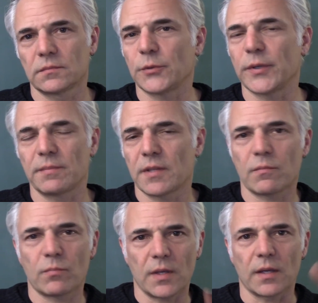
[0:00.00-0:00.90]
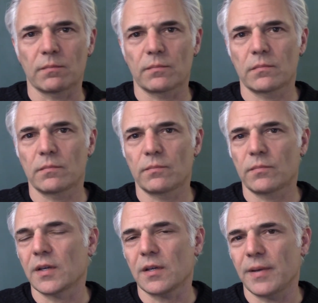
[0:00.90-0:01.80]
might think
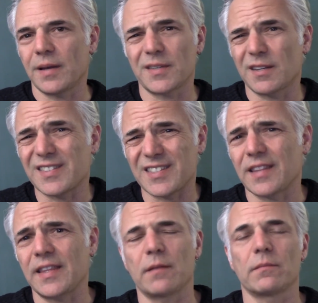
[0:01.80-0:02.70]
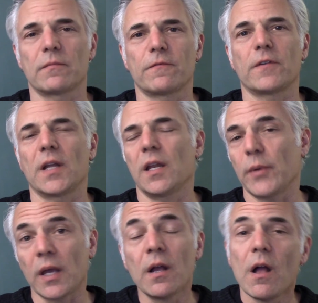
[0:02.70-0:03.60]
think about It's not that fun.
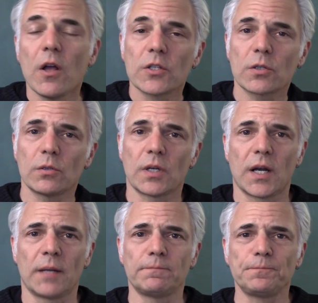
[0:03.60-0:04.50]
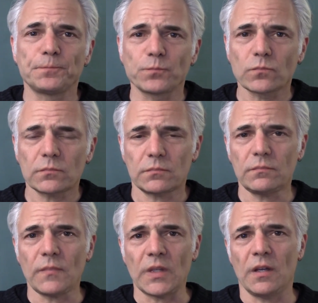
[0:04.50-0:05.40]
Anyway, so um,
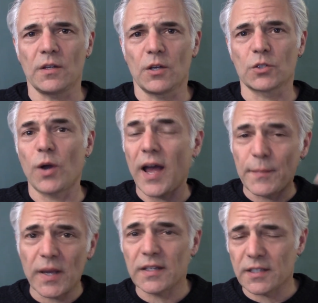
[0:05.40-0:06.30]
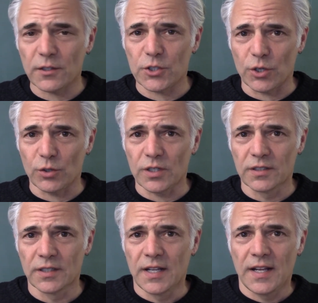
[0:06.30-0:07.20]
so I might tell a joke,
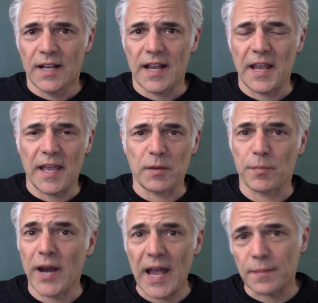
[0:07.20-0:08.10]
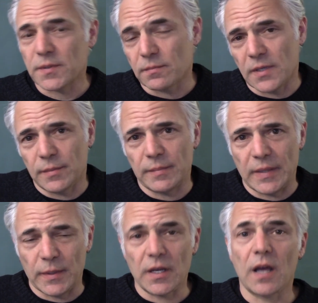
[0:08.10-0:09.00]
and perhaps, maybe,
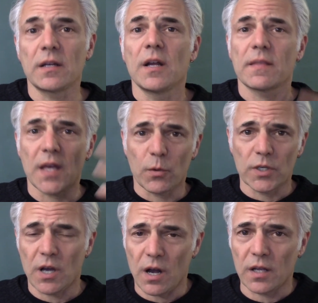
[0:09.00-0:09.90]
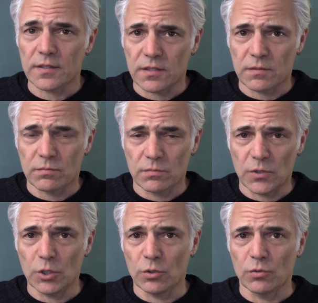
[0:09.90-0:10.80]
maybe not, that would cause
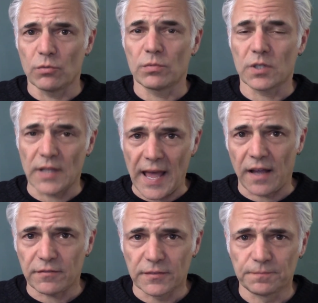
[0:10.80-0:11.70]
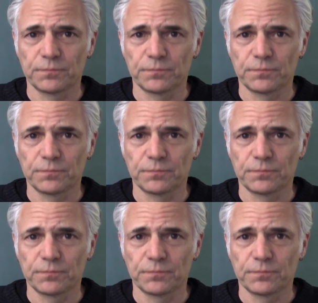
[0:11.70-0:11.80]
you to laugh.